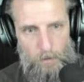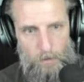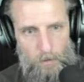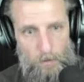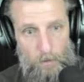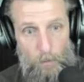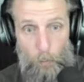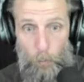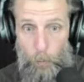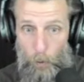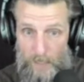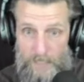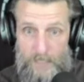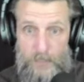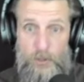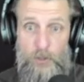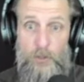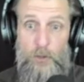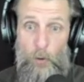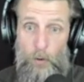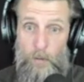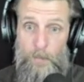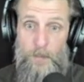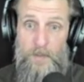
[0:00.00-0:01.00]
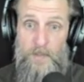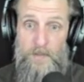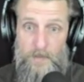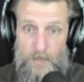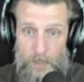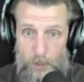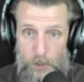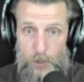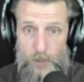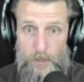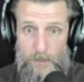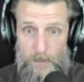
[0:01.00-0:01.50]
What is your
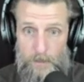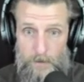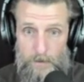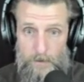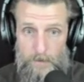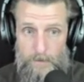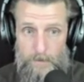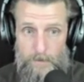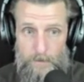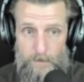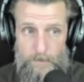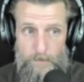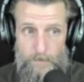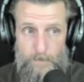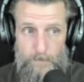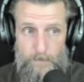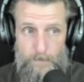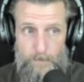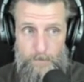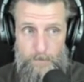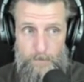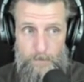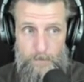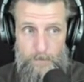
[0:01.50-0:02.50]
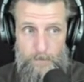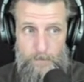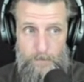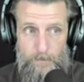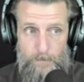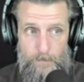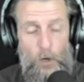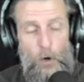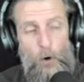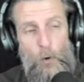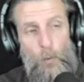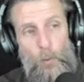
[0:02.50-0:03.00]
position?
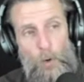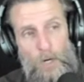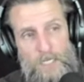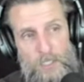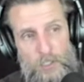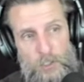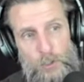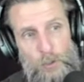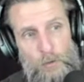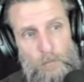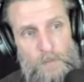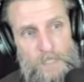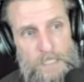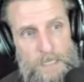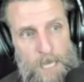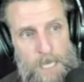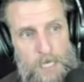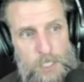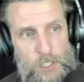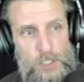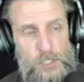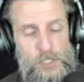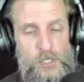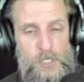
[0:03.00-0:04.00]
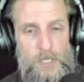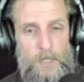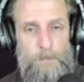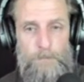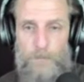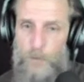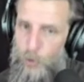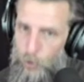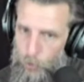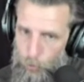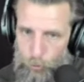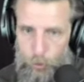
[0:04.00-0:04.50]
What is your
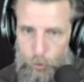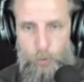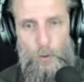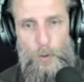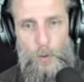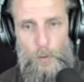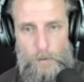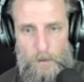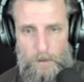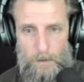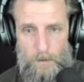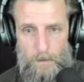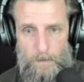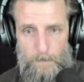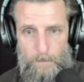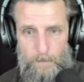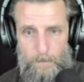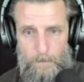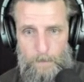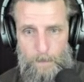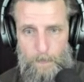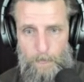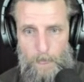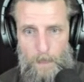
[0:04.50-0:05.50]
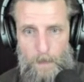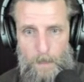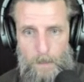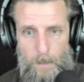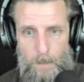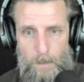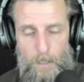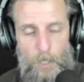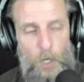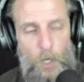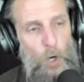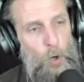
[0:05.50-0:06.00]
relationship to truth?
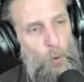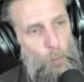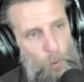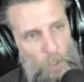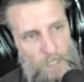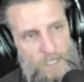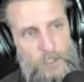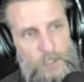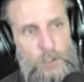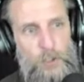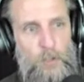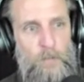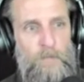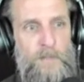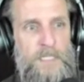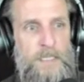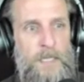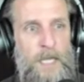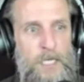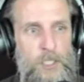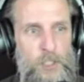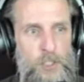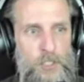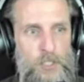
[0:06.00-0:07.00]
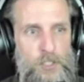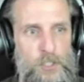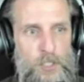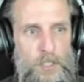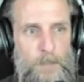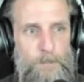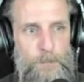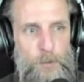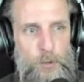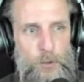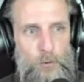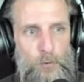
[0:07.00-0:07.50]
What is your
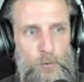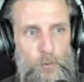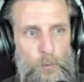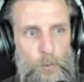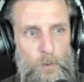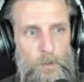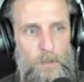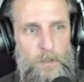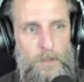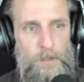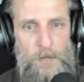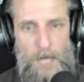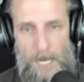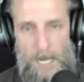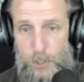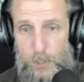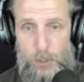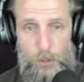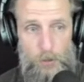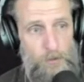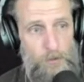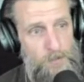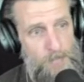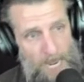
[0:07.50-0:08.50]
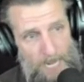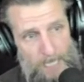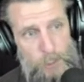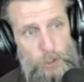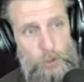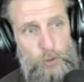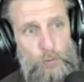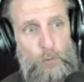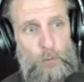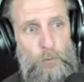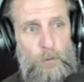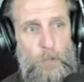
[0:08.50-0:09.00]
relationship to nature,
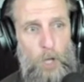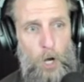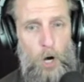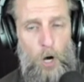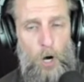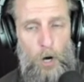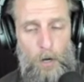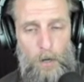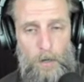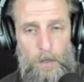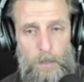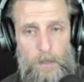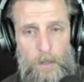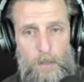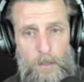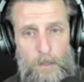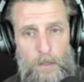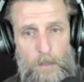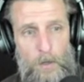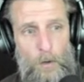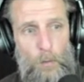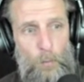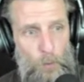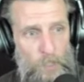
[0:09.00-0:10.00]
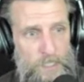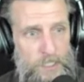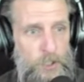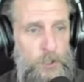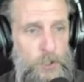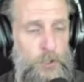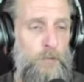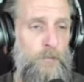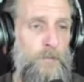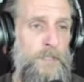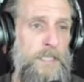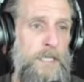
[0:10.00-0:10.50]
natural law? What is
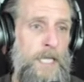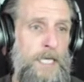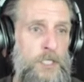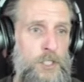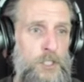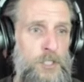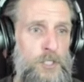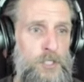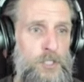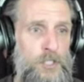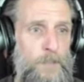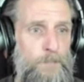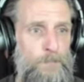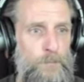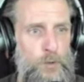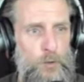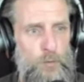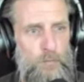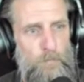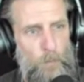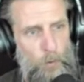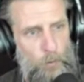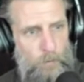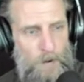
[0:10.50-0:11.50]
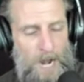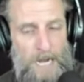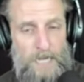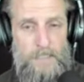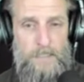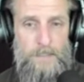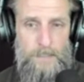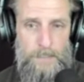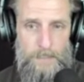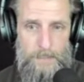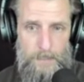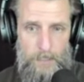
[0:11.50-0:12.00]
your relationship to
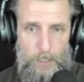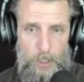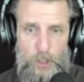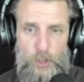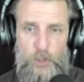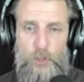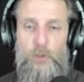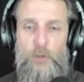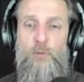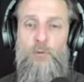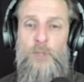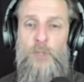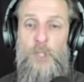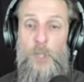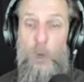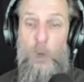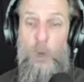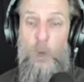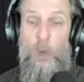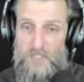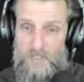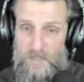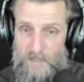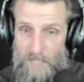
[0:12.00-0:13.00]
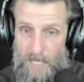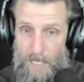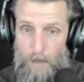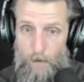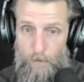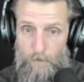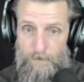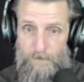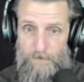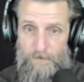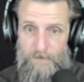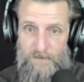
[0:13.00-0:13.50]
morality, to
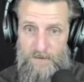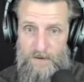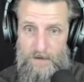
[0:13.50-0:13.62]
yourself,